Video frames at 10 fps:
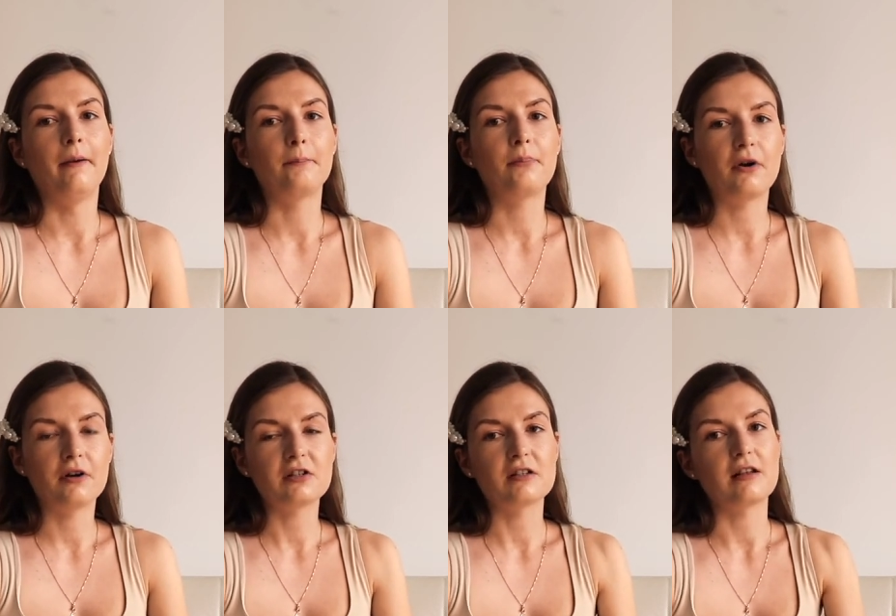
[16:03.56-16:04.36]

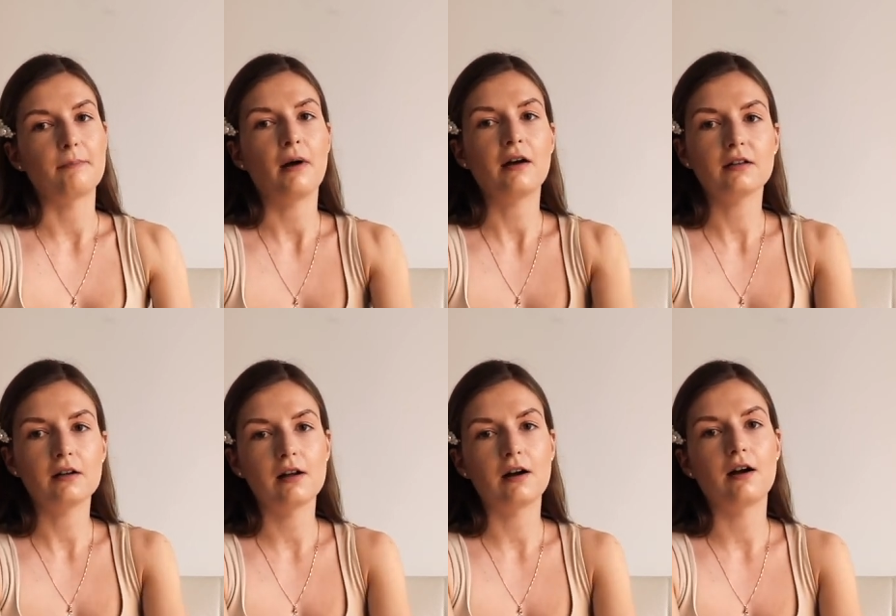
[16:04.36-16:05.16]
purchase a
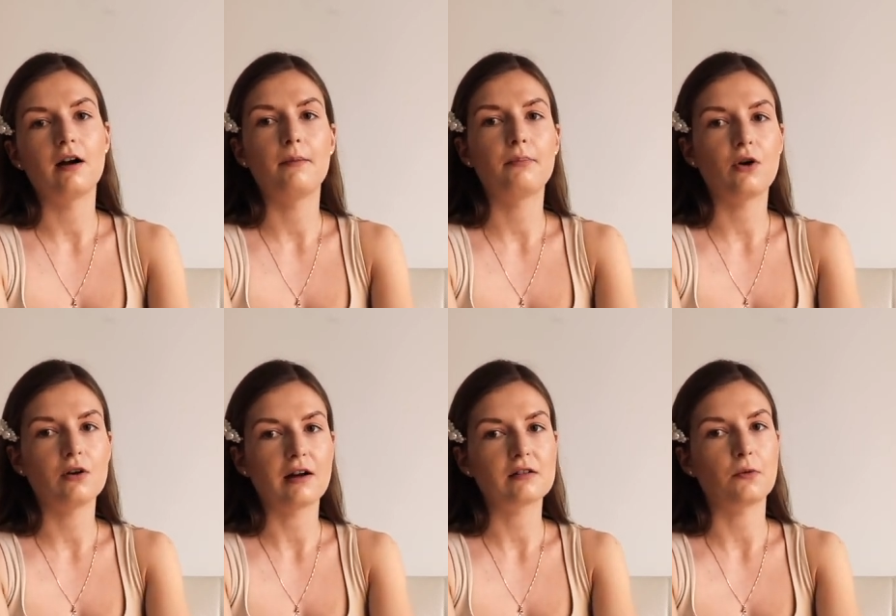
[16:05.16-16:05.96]
particular
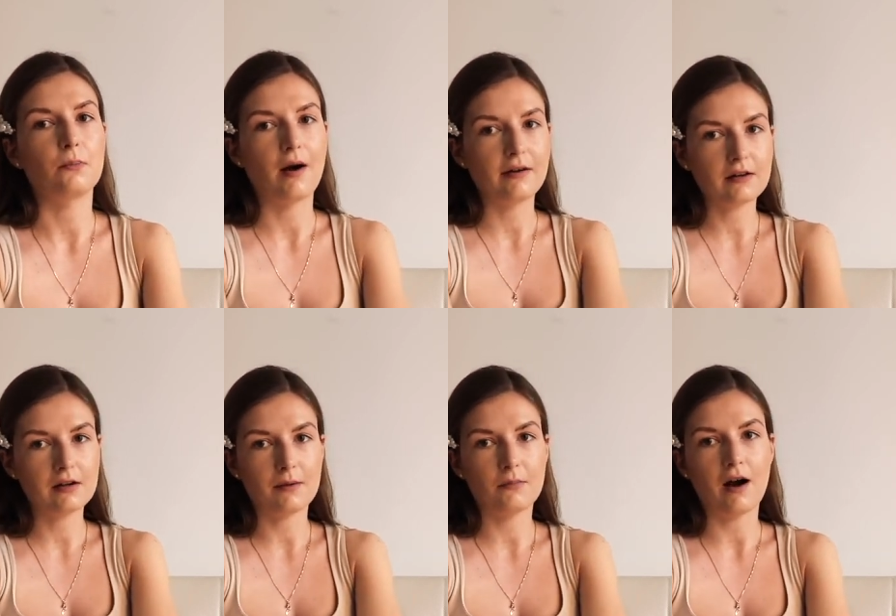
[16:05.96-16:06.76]
products from
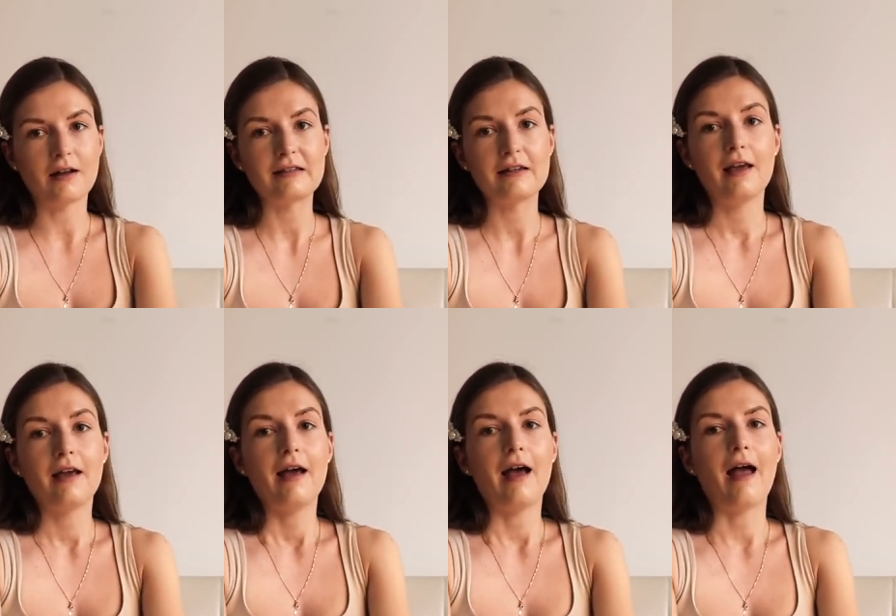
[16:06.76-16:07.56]
particular brands.
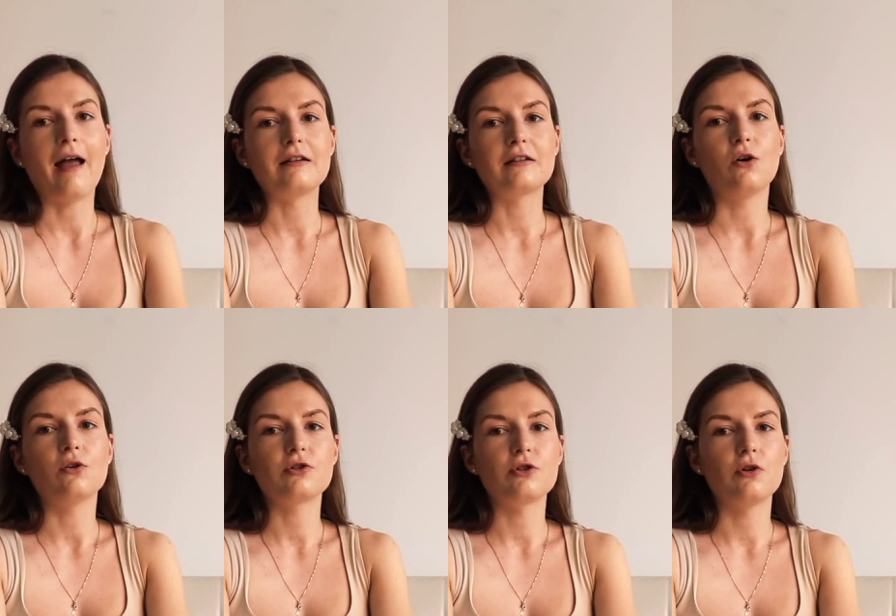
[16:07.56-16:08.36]
And
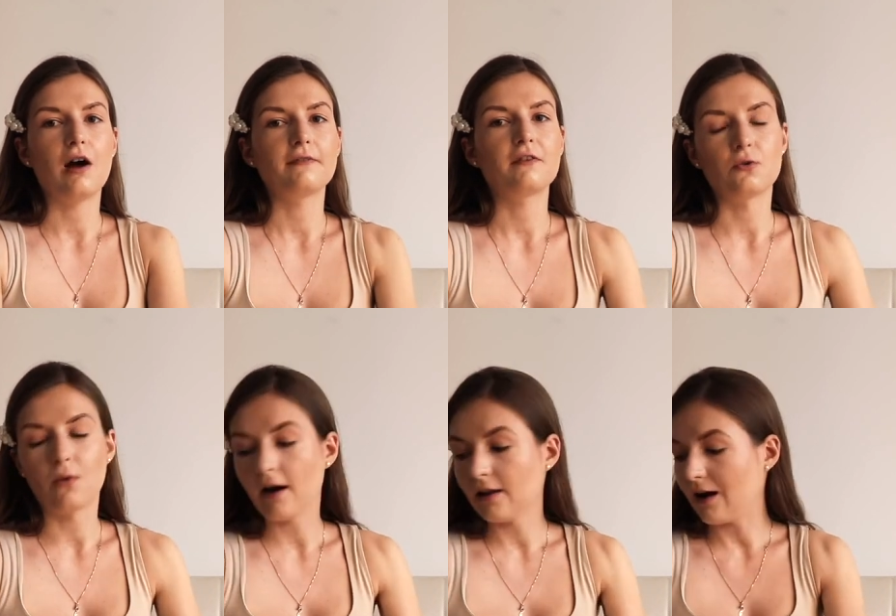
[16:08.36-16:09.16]
also after a
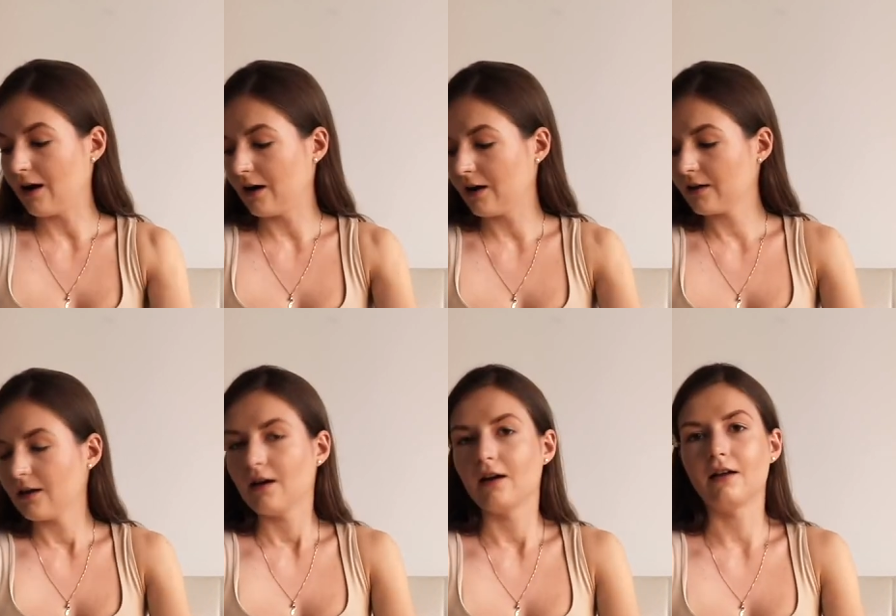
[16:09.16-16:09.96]
while I
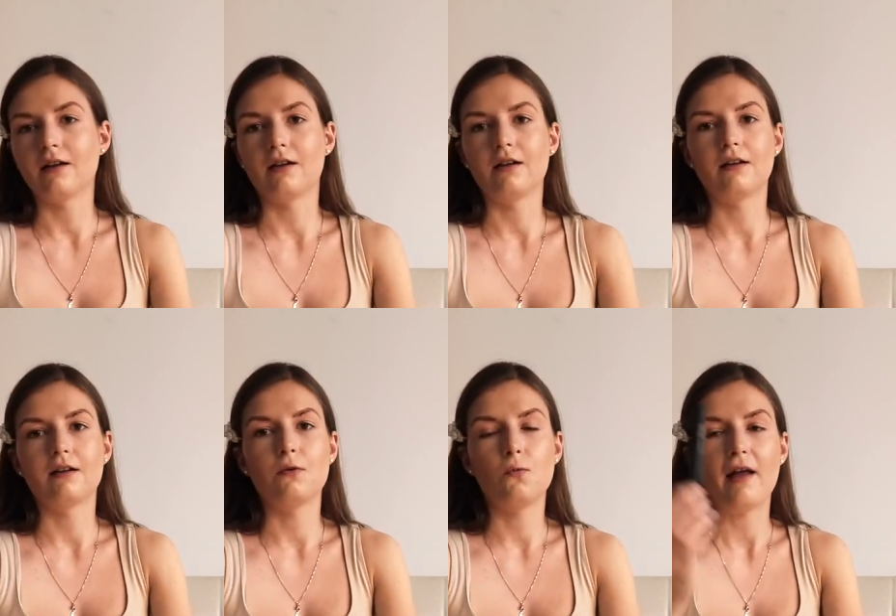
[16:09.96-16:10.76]

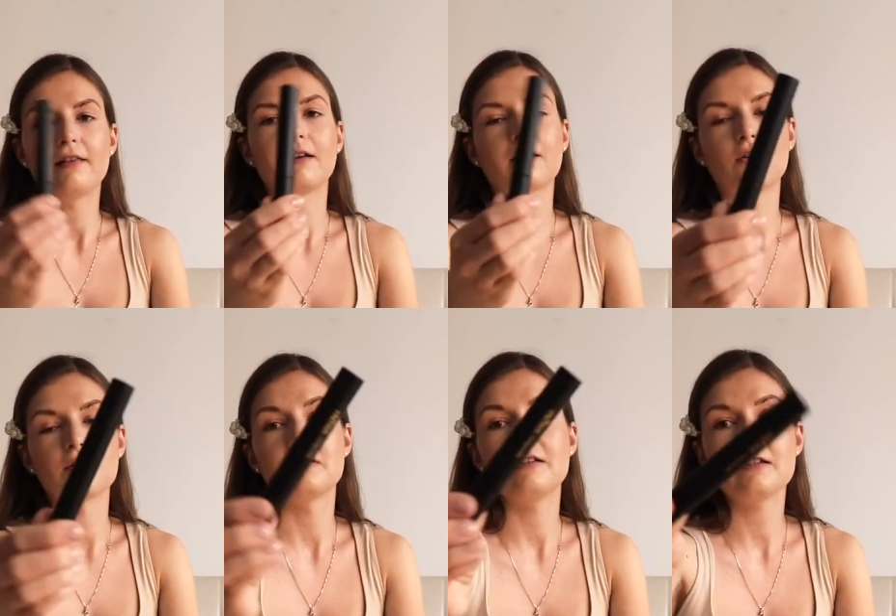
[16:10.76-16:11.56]
went
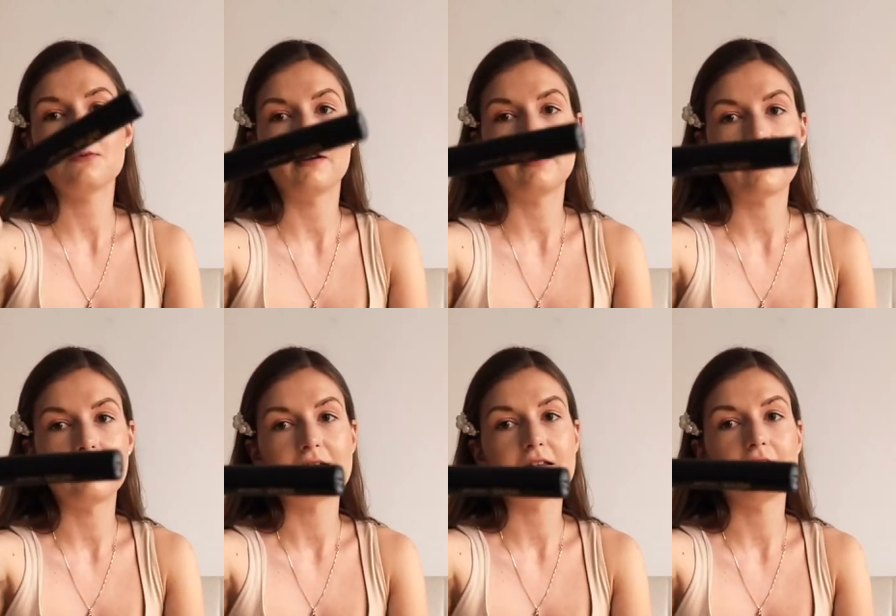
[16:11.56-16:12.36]
across this one and I
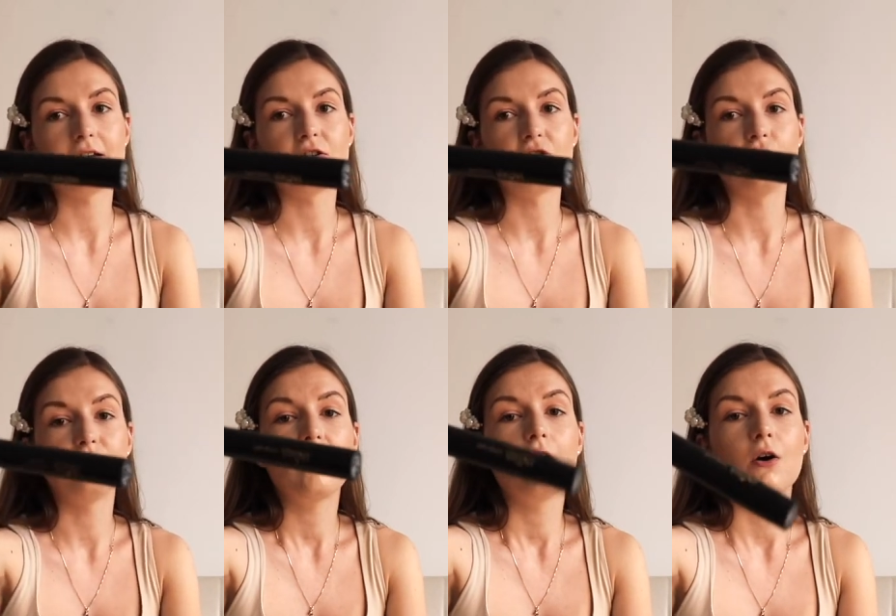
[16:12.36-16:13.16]
decided to
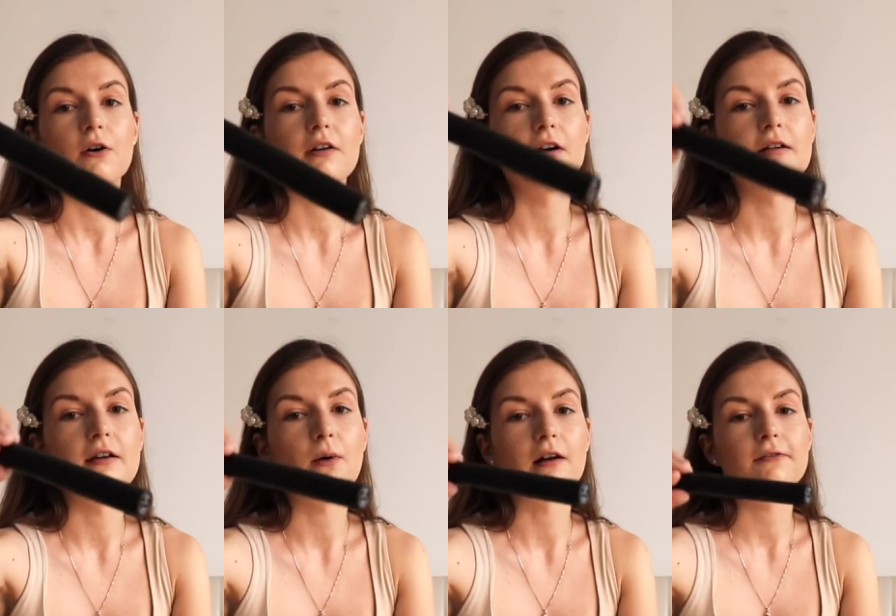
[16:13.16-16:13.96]
order
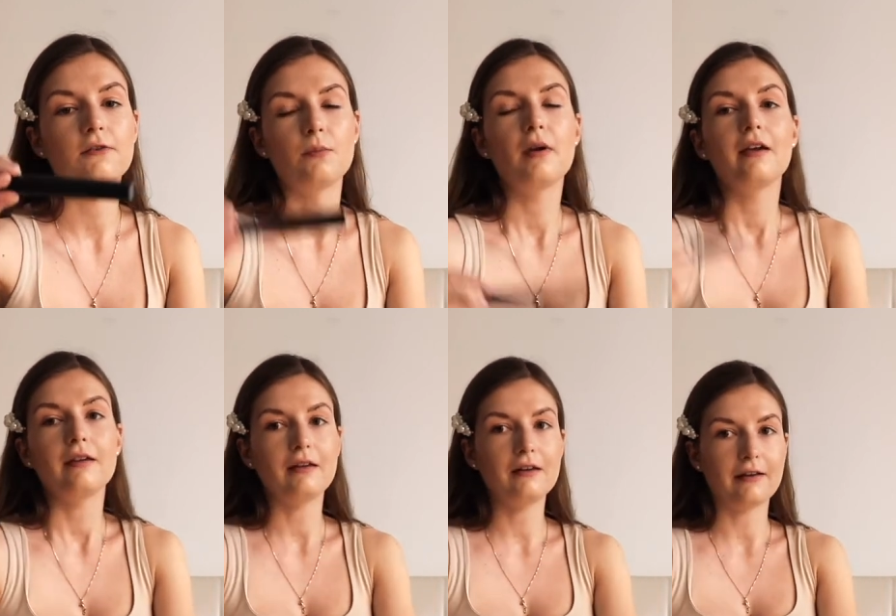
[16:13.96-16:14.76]
the one from
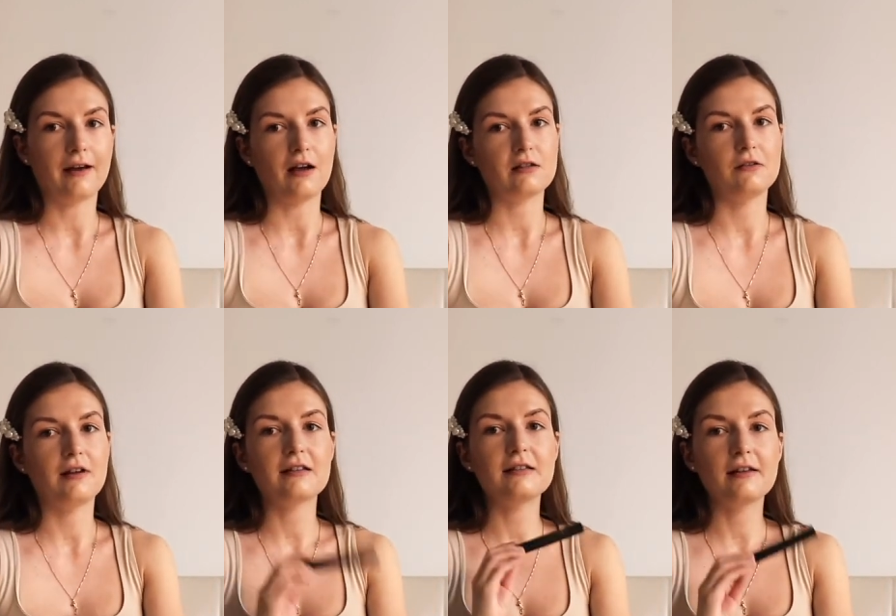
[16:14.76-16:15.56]
Inika. So
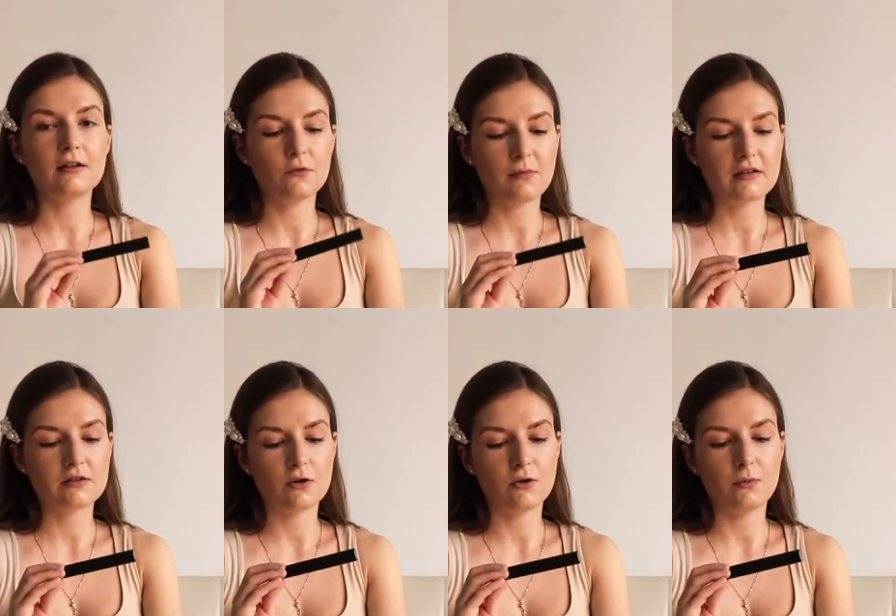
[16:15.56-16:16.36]
that's the end of my
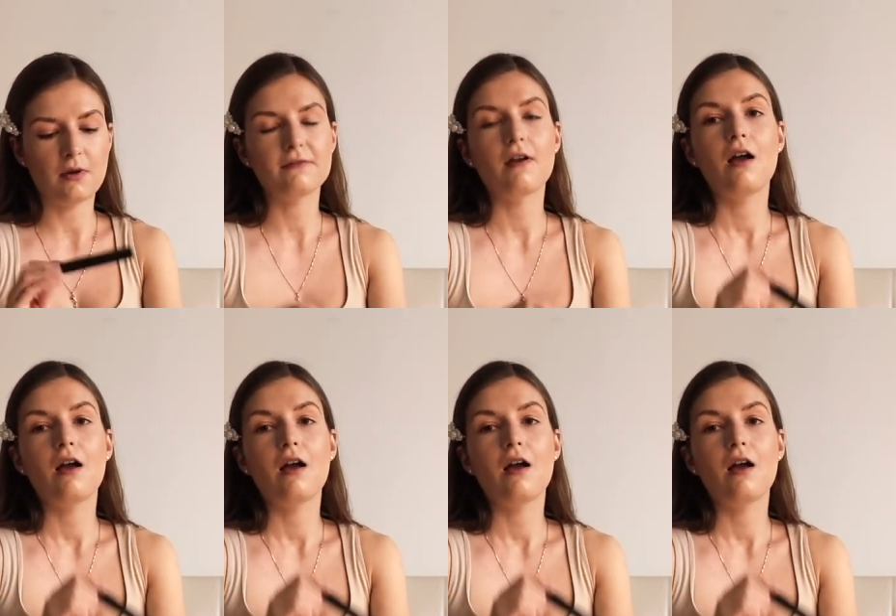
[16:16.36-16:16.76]
story with